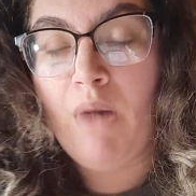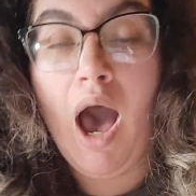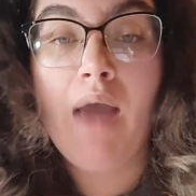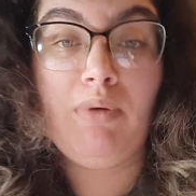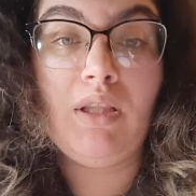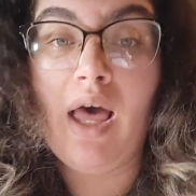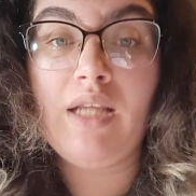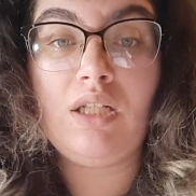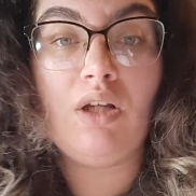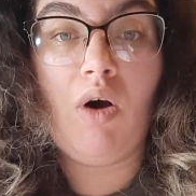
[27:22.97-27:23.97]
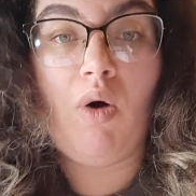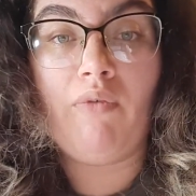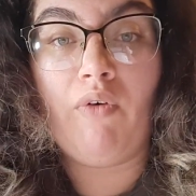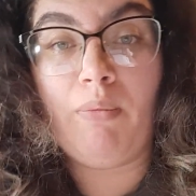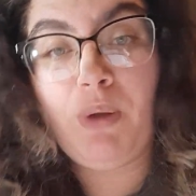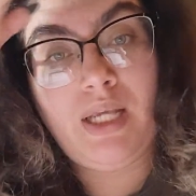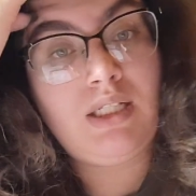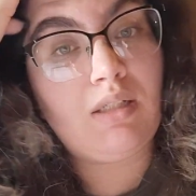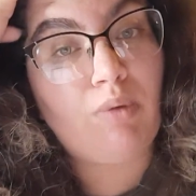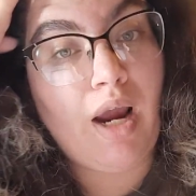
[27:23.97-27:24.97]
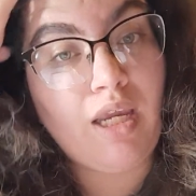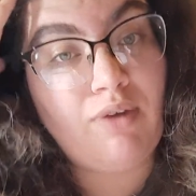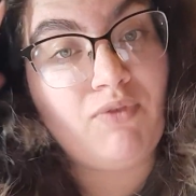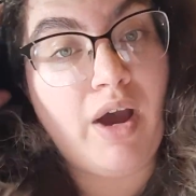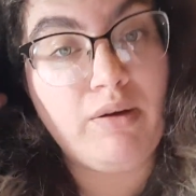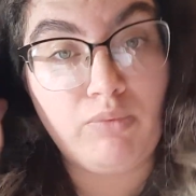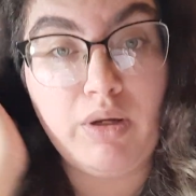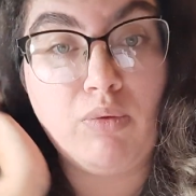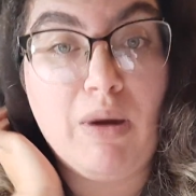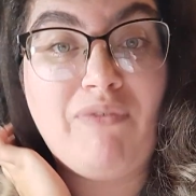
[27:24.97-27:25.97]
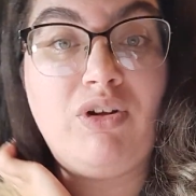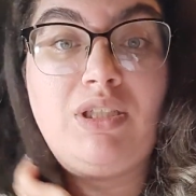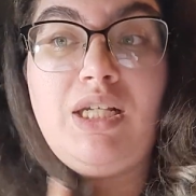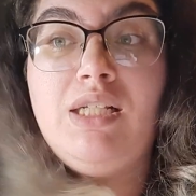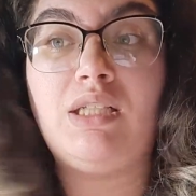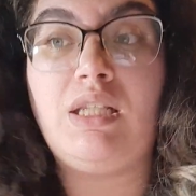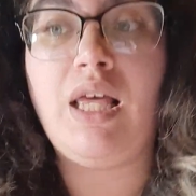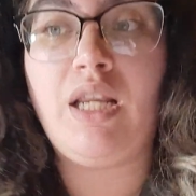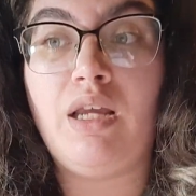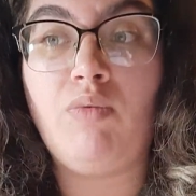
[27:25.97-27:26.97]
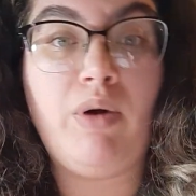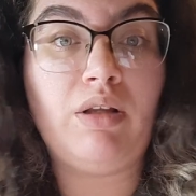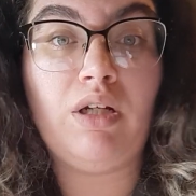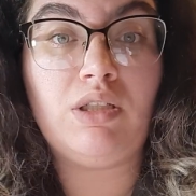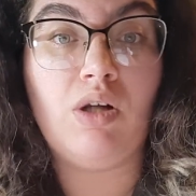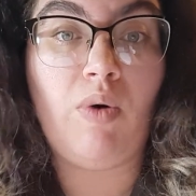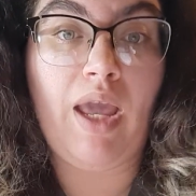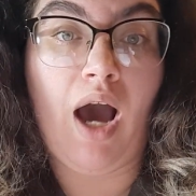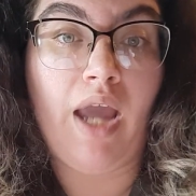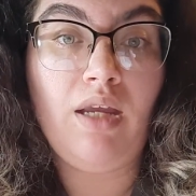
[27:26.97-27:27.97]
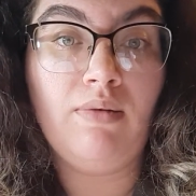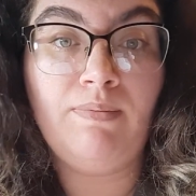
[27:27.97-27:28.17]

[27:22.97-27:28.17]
I would like to know of places where I can find real references where there's no AI,